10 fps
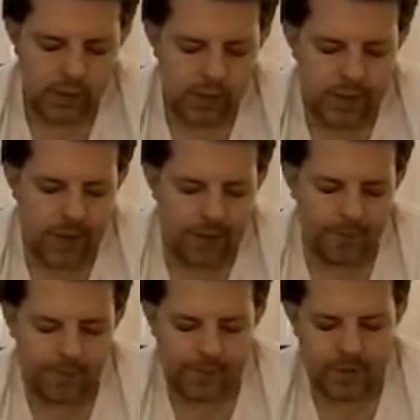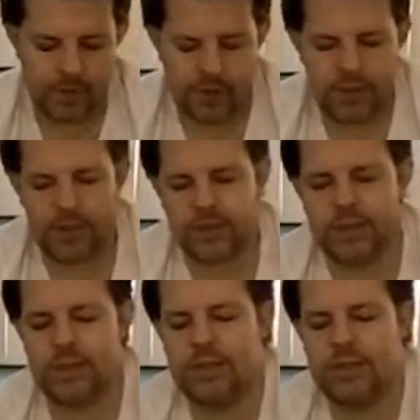Now, there's